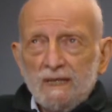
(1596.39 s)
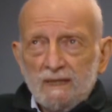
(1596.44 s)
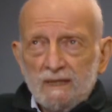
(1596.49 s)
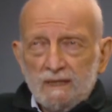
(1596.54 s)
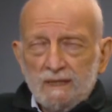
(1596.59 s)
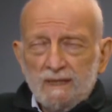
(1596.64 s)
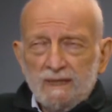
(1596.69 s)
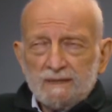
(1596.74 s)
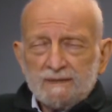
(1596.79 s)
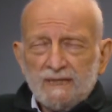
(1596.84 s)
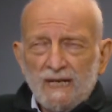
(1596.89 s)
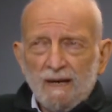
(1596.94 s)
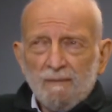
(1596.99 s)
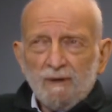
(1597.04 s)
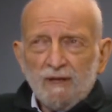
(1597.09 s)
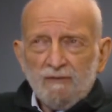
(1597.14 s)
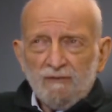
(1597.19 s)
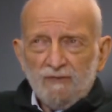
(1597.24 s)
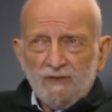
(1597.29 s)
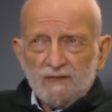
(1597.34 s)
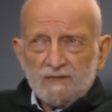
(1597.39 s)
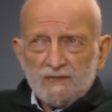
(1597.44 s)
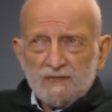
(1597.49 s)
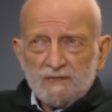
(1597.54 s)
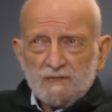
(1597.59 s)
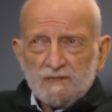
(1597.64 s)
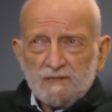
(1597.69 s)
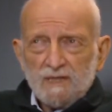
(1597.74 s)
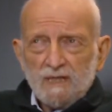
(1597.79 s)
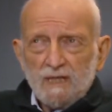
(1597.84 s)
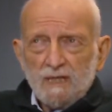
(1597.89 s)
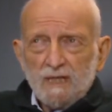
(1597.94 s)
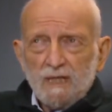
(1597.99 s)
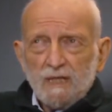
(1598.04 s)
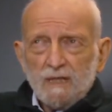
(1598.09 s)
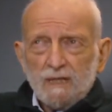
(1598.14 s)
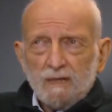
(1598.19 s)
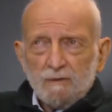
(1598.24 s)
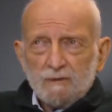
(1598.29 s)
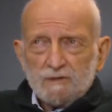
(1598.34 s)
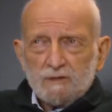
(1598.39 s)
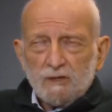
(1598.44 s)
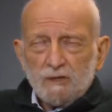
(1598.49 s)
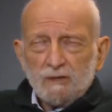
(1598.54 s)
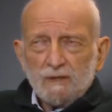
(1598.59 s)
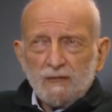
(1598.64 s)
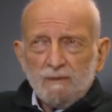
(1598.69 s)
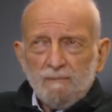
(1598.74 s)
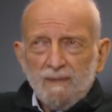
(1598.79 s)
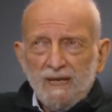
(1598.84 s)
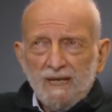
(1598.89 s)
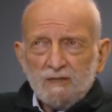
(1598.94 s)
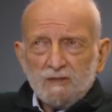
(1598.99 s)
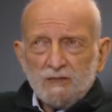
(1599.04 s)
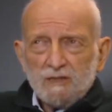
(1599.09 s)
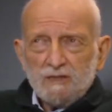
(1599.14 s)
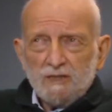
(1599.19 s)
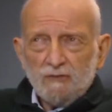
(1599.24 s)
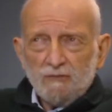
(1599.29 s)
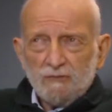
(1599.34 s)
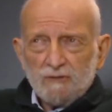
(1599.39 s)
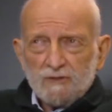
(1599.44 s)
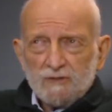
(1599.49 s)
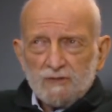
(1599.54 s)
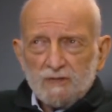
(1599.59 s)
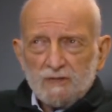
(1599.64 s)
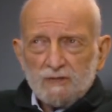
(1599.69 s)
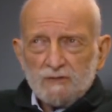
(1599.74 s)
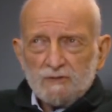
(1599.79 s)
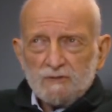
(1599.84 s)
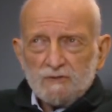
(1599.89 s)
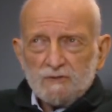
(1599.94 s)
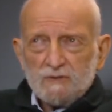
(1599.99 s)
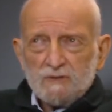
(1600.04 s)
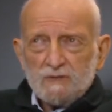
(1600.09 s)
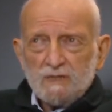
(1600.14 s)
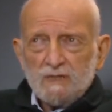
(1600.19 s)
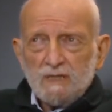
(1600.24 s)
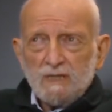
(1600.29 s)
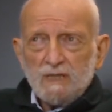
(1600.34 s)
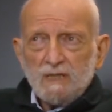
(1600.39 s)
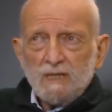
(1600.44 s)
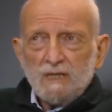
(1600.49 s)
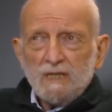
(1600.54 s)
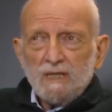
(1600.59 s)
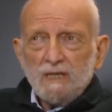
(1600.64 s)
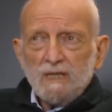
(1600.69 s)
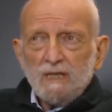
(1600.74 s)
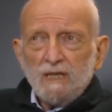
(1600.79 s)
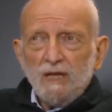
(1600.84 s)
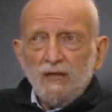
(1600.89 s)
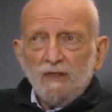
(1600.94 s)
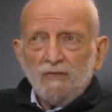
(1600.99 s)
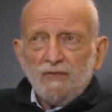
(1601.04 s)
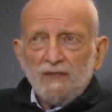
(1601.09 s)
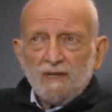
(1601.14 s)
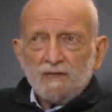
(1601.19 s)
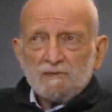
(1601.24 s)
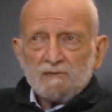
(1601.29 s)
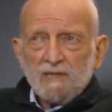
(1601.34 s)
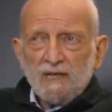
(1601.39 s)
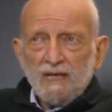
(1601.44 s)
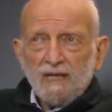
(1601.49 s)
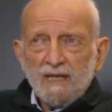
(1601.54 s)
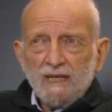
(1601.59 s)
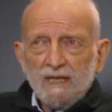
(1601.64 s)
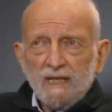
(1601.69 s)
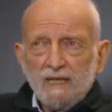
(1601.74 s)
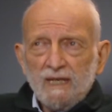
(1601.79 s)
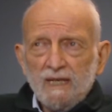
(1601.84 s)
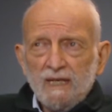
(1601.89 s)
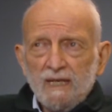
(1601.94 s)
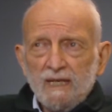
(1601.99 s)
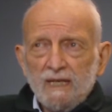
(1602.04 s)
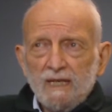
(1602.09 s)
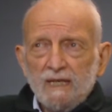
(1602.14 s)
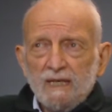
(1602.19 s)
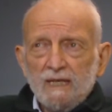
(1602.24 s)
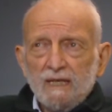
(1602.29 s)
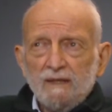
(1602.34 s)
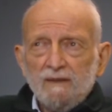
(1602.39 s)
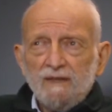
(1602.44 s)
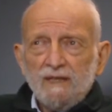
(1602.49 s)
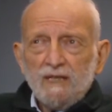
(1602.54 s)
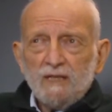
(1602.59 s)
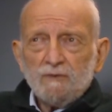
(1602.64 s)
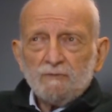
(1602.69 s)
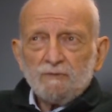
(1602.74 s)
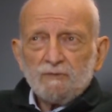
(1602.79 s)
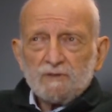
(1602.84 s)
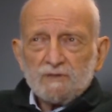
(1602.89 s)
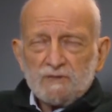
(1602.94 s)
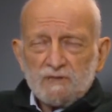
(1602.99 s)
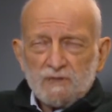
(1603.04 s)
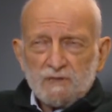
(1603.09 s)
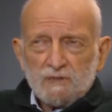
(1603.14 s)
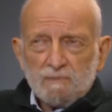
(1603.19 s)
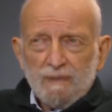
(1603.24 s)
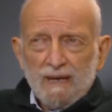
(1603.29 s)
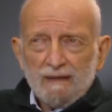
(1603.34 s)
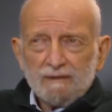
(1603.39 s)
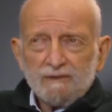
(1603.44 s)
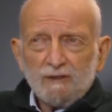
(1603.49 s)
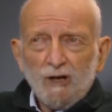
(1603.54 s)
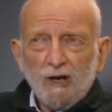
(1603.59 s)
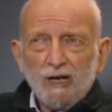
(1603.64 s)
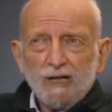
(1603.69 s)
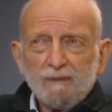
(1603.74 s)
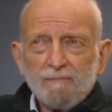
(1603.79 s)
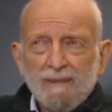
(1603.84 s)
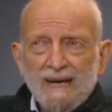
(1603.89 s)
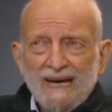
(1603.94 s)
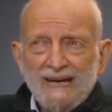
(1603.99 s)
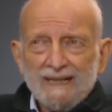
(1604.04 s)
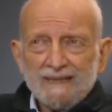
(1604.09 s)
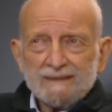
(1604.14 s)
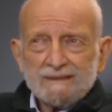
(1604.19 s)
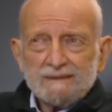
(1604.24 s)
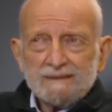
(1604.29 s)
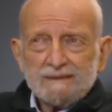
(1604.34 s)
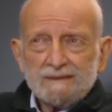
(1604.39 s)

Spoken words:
In atomic physics, there were certainly major differences. Things like the inferences about dark matter,